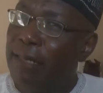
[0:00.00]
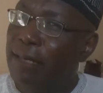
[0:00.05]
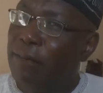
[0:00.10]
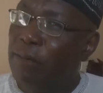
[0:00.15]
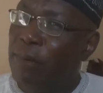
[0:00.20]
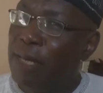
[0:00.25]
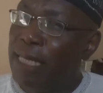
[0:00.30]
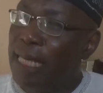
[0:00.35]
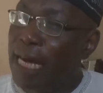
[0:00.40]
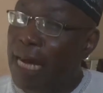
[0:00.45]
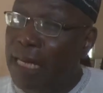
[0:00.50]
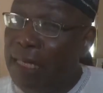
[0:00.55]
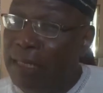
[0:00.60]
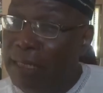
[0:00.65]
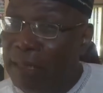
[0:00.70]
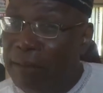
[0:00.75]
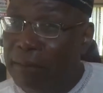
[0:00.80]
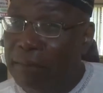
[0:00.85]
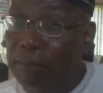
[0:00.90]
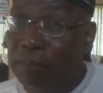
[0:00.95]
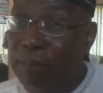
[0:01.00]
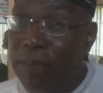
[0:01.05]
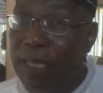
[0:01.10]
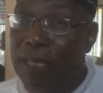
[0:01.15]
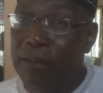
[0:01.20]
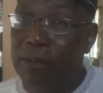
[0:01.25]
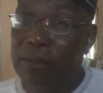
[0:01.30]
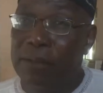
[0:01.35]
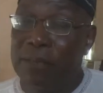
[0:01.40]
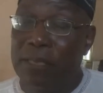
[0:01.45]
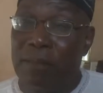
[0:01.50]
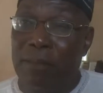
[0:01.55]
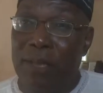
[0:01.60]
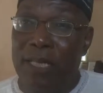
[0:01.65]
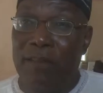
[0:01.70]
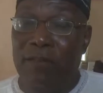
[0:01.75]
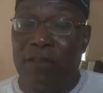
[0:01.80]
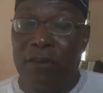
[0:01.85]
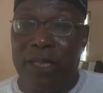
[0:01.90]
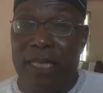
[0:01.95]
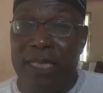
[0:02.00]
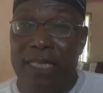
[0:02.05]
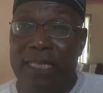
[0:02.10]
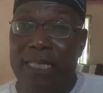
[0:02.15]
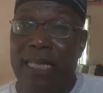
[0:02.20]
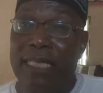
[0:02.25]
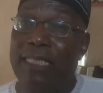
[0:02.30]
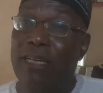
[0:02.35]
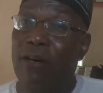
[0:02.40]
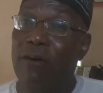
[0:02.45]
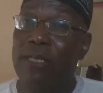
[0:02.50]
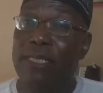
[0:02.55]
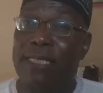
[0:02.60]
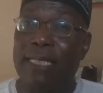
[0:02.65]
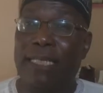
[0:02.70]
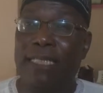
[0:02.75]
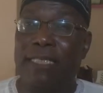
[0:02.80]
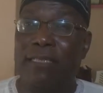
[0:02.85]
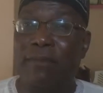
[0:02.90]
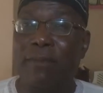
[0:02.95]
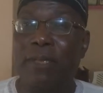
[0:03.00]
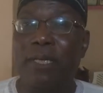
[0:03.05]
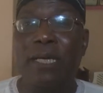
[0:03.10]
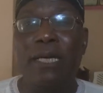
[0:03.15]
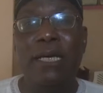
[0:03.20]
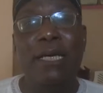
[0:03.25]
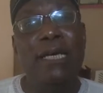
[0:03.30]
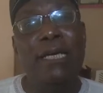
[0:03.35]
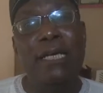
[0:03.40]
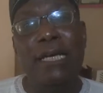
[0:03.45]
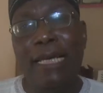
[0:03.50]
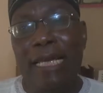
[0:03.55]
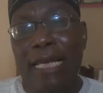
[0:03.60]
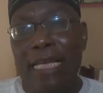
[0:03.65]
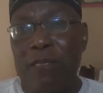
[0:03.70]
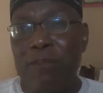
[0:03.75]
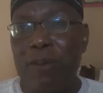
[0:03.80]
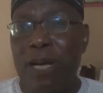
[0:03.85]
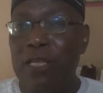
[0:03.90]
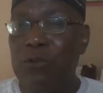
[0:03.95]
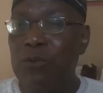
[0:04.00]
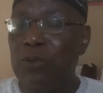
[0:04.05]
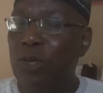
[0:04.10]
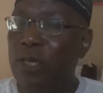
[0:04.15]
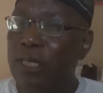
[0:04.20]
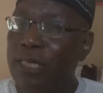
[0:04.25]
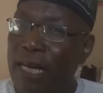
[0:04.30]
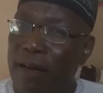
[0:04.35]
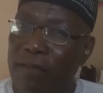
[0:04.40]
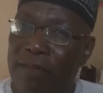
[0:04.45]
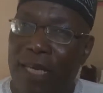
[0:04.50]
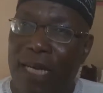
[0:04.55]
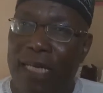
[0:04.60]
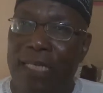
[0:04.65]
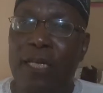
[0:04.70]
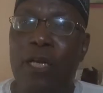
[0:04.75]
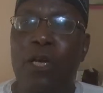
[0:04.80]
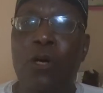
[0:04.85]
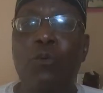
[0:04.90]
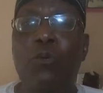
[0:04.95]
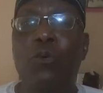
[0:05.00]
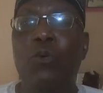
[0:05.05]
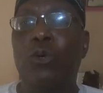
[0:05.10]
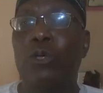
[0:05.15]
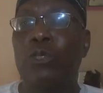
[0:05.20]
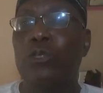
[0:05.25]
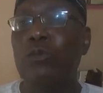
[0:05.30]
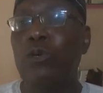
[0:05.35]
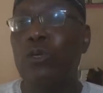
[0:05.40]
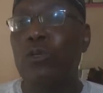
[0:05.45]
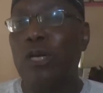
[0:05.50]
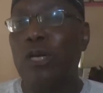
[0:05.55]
whether somebody from the legislature or executive. In as far as we don't have that, we continue to